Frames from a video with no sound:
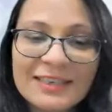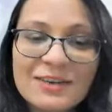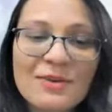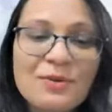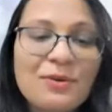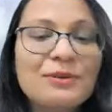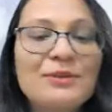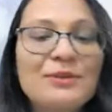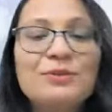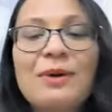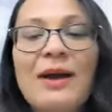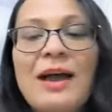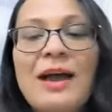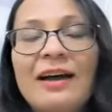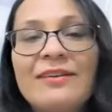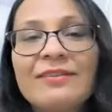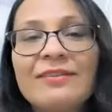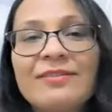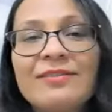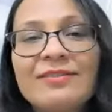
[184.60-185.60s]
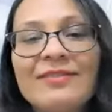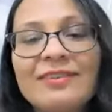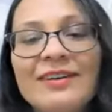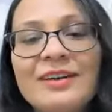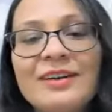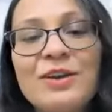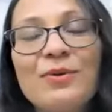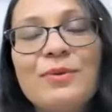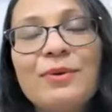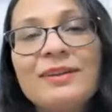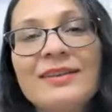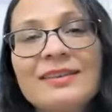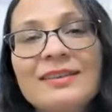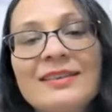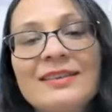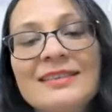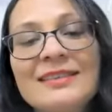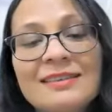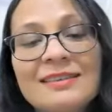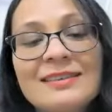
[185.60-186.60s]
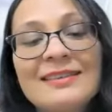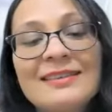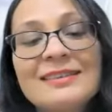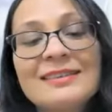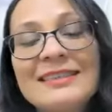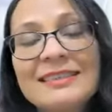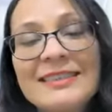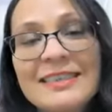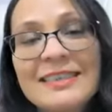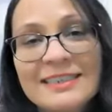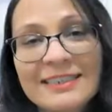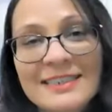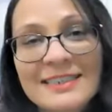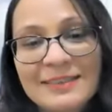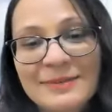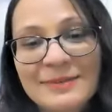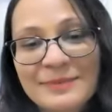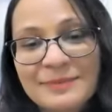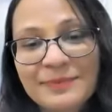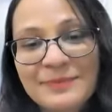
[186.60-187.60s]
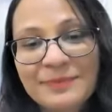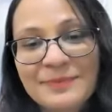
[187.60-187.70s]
that you're going to have during this session.